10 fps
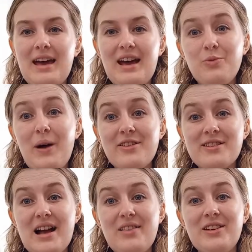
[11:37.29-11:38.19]
And while you're
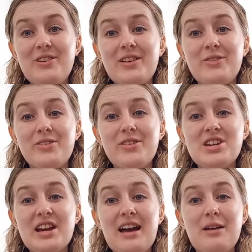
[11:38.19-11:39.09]
down there, you can also
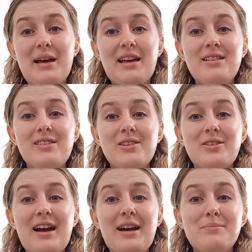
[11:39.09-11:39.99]
check out my
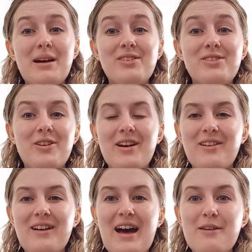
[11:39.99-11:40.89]
Instagram, my story
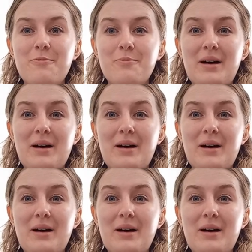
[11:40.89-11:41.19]
graph,